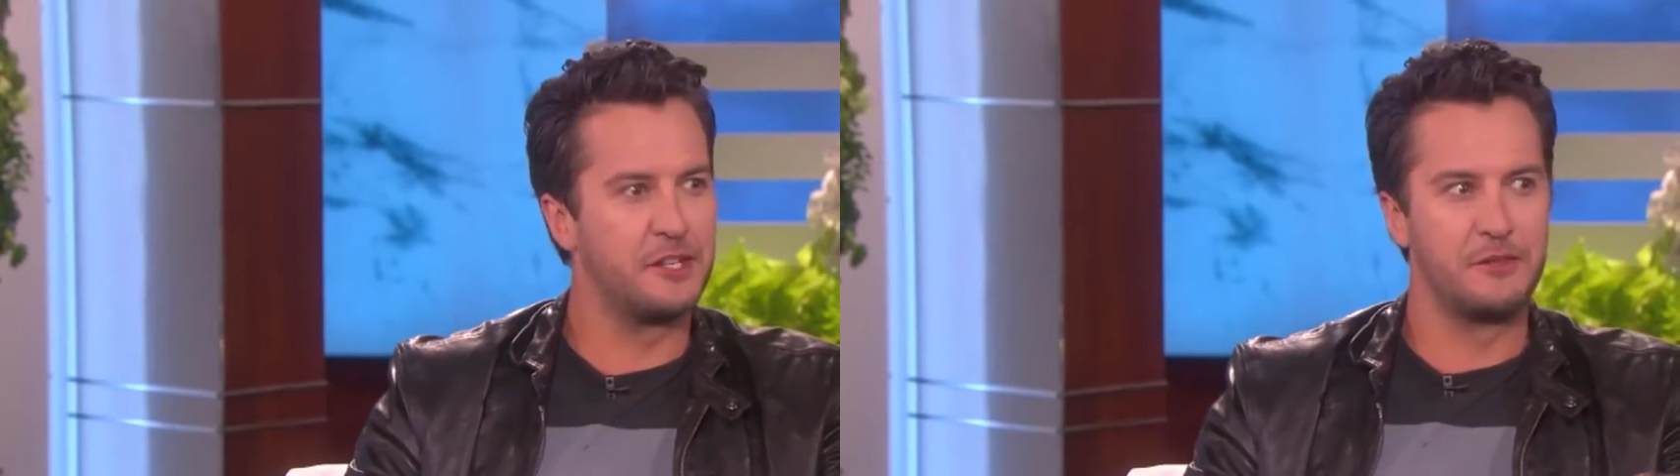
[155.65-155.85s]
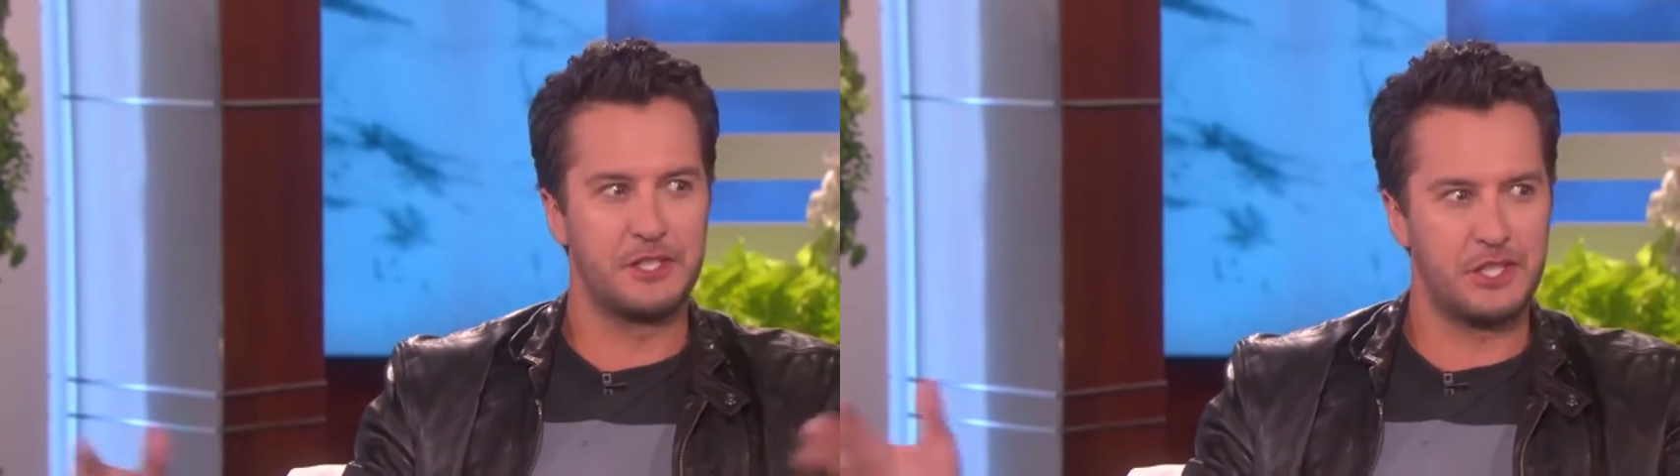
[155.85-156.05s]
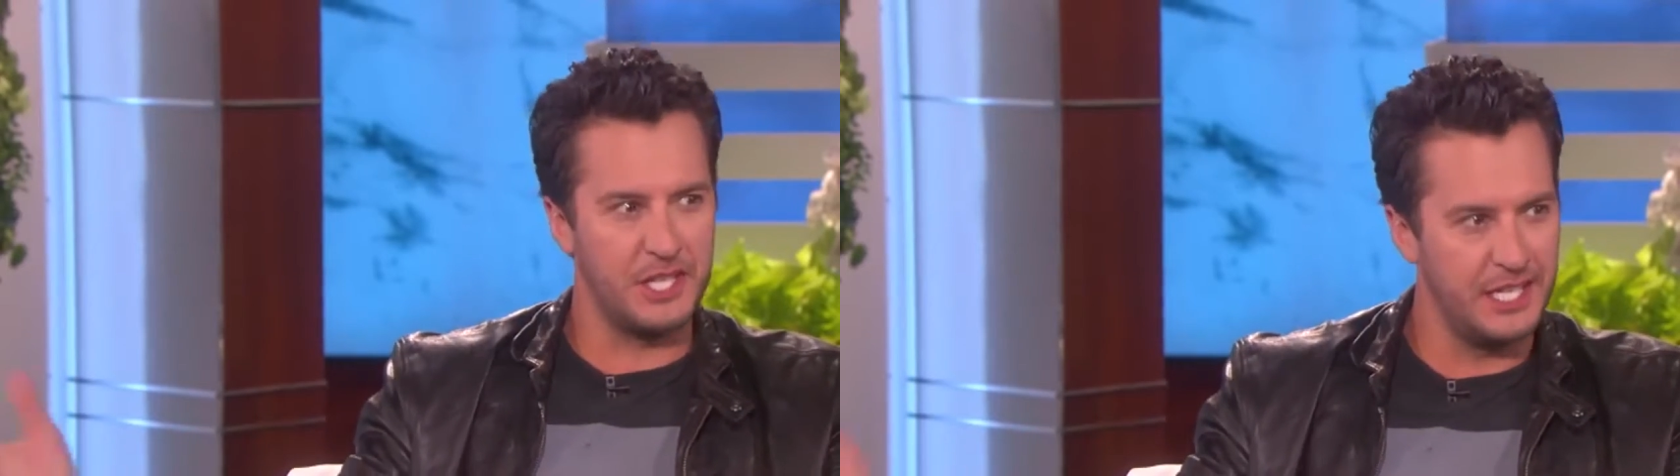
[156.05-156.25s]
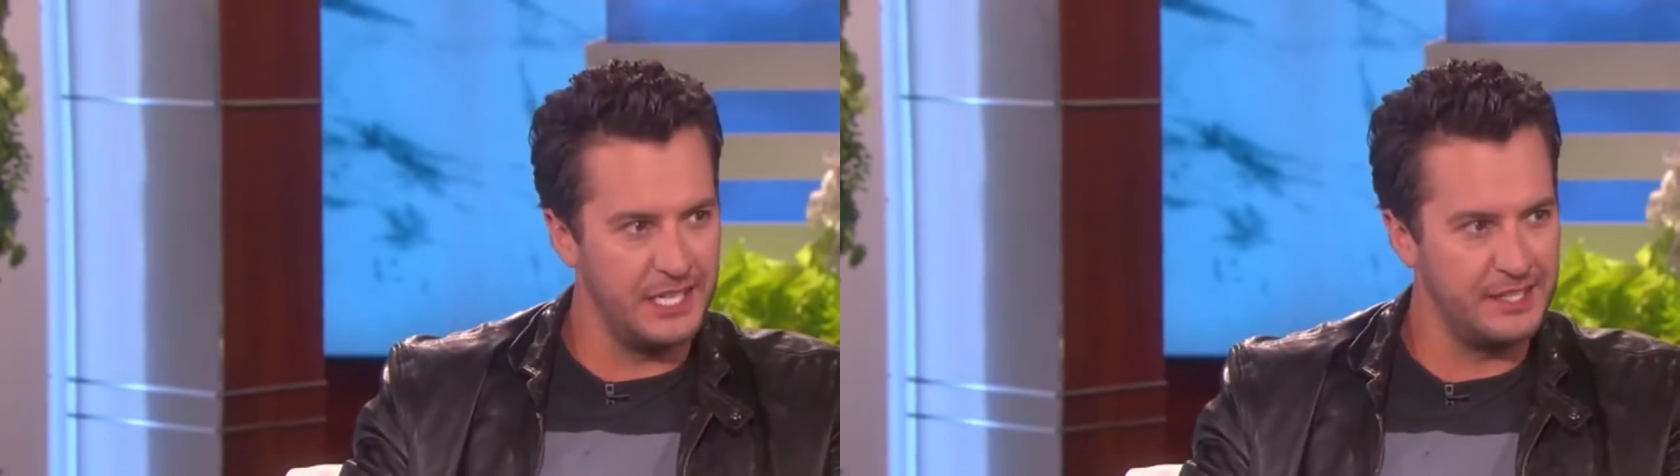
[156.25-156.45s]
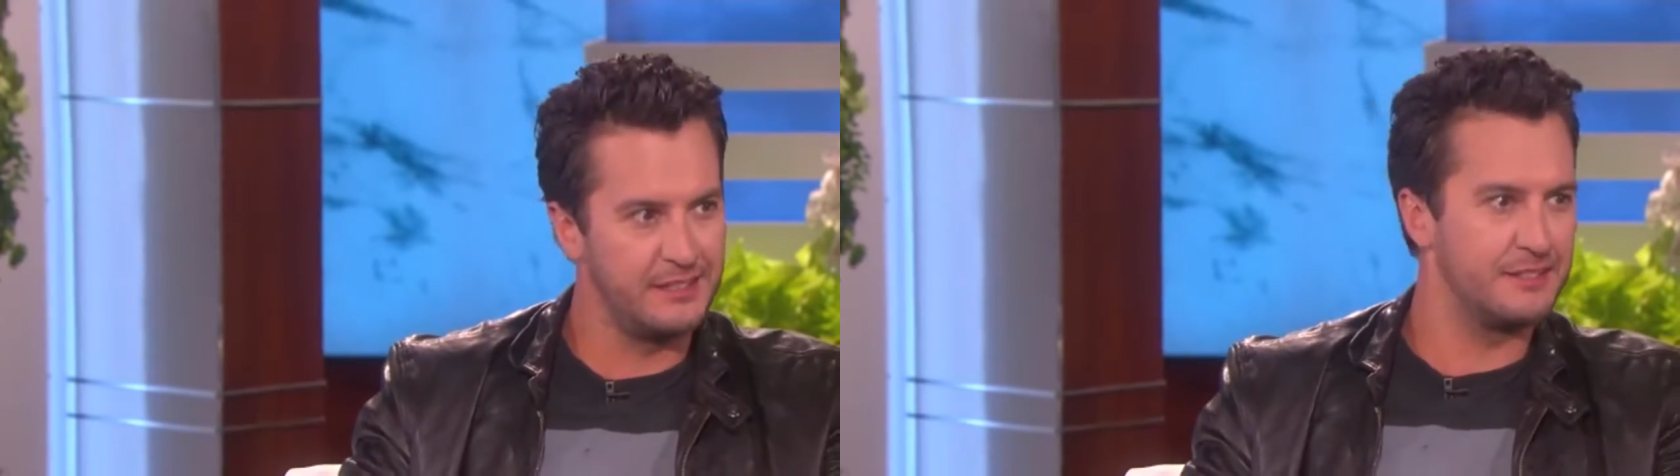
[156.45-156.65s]
they can't
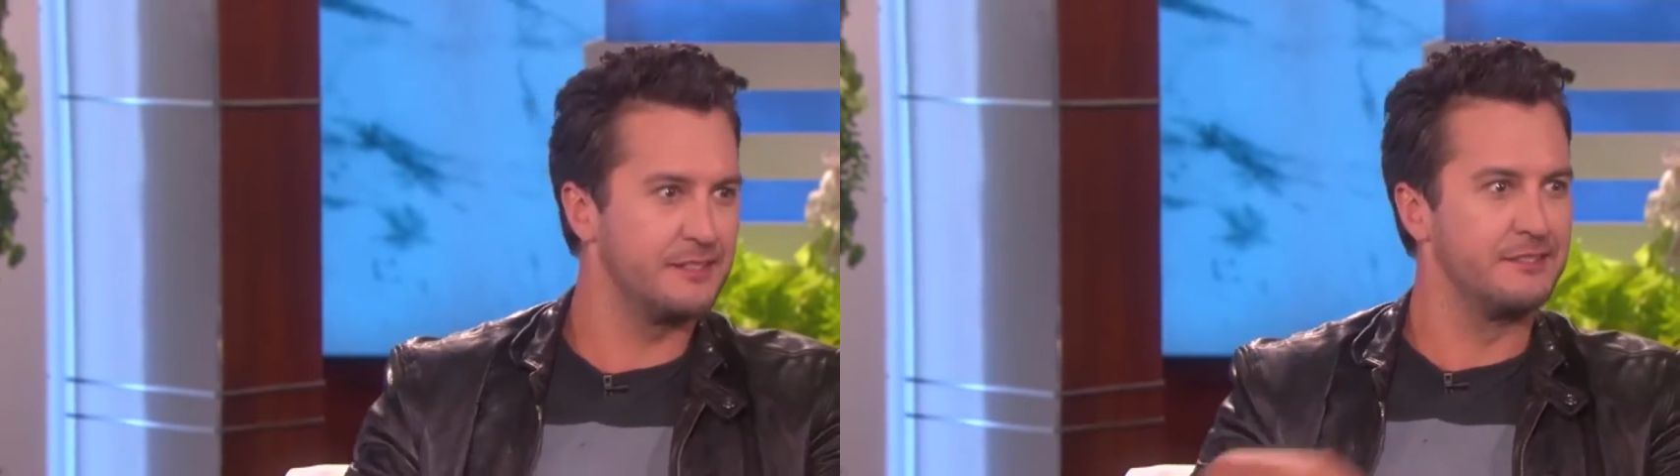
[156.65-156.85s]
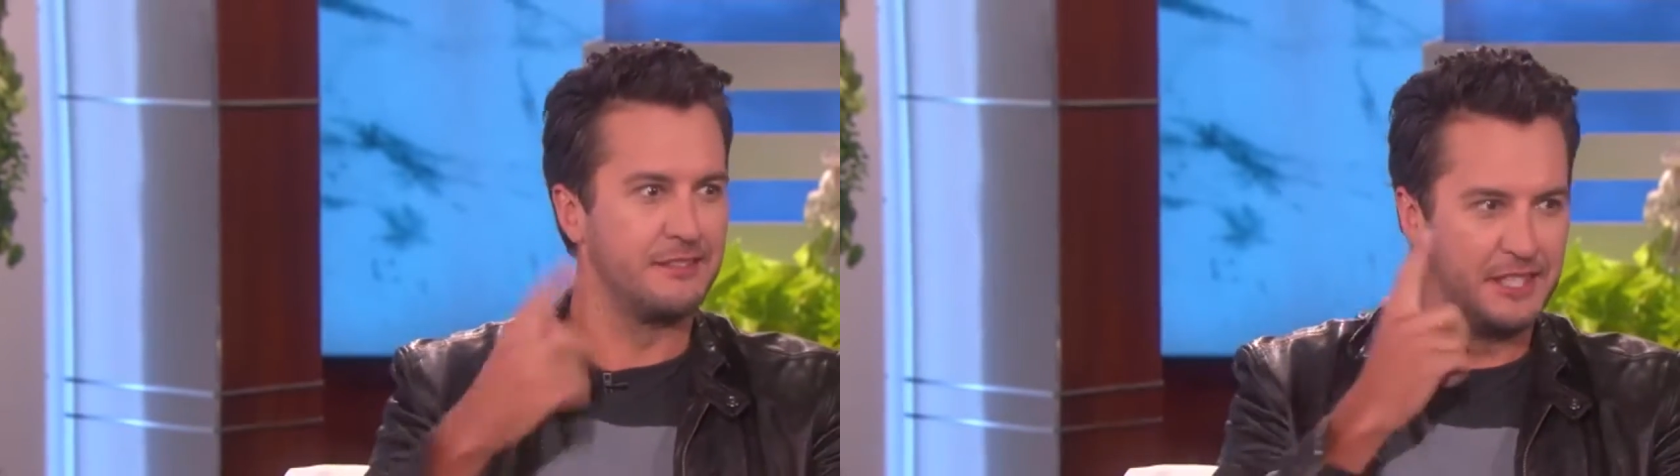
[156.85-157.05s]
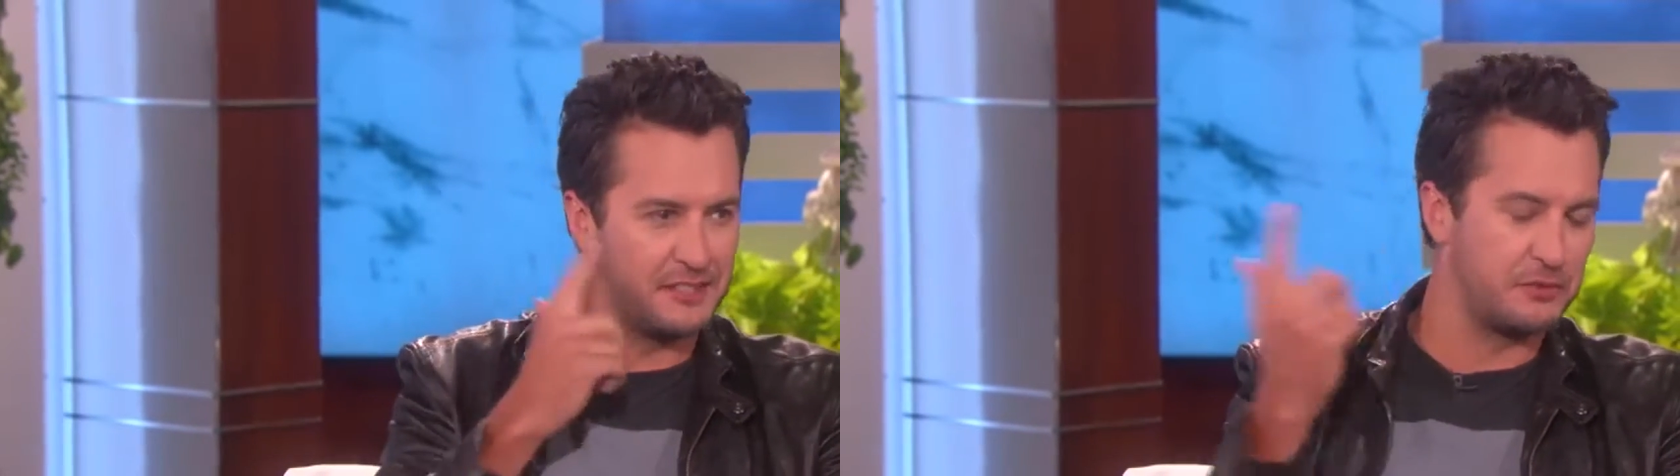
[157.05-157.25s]
interact with you.